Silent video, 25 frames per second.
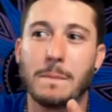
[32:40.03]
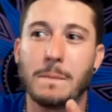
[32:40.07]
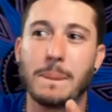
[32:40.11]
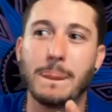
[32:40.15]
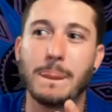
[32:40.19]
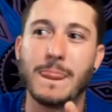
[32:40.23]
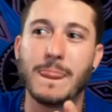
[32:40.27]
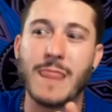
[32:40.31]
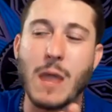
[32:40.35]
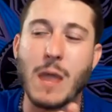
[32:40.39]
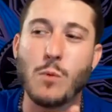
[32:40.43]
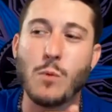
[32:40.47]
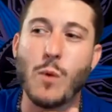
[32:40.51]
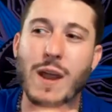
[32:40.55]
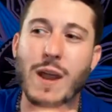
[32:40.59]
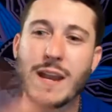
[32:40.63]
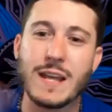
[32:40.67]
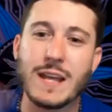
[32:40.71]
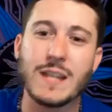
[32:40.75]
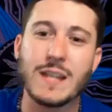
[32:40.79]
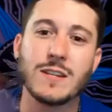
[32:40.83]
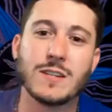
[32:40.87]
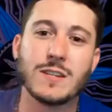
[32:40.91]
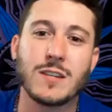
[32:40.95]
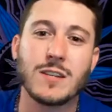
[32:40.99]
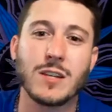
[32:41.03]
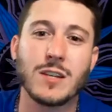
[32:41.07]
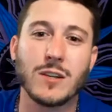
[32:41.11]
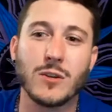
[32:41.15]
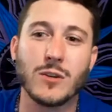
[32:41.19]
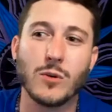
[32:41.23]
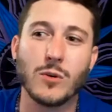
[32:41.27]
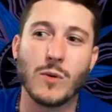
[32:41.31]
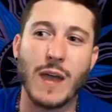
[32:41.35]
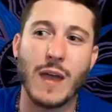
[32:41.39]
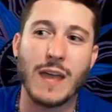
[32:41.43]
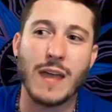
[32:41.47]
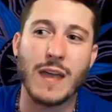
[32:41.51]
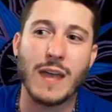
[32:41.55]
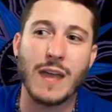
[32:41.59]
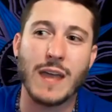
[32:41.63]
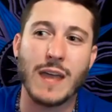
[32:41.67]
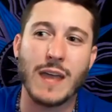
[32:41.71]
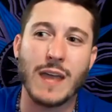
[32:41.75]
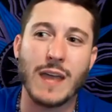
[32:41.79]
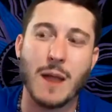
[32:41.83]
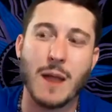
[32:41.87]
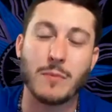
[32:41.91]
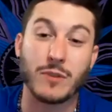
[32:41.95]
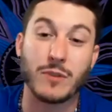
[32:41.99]
they went into and they were
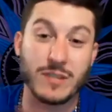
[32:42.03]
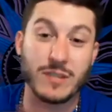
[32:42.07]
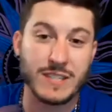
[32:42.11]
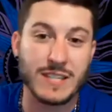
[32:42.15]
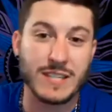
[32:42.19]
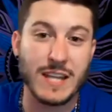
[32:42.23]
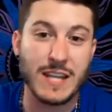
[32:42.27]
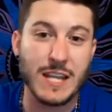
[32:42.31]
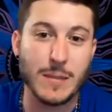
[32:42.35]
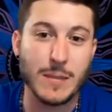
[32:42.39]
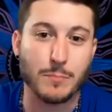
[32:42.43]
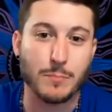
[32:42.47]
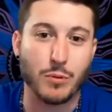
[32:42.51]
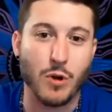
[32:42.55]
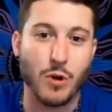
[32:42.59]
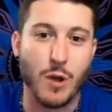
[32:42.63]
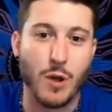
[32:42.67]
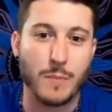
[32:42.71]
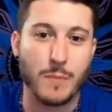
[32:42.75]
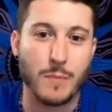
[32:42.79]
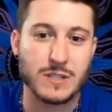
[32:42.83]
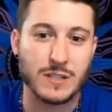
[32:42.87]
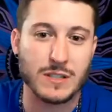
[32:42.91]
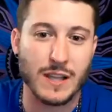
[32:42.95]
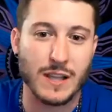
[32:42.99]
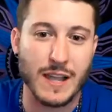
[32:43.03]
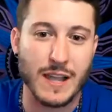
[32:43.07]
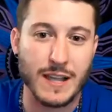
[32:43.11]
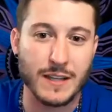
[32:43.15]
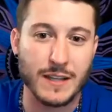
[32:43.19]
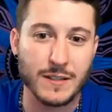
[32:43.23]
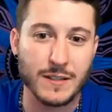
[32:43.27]
able to see the promised land.